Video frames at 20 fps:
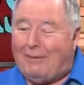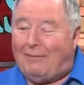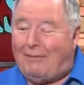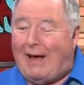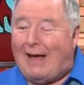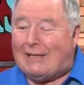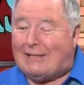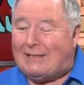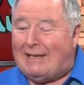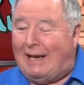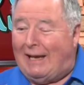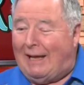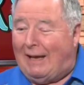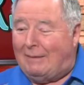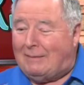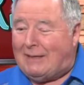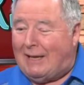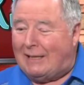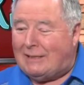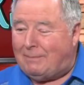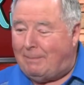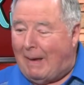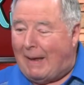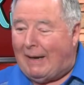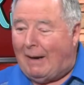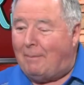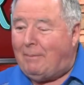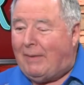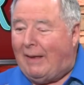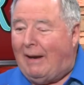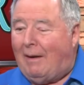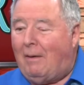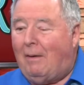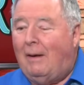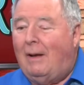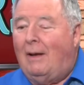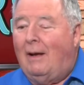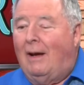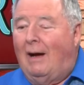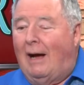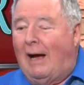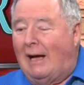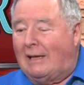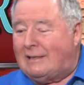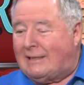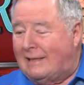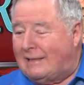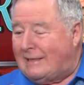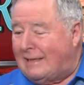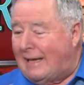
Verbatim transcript: fascinating. It, has been up there uh, since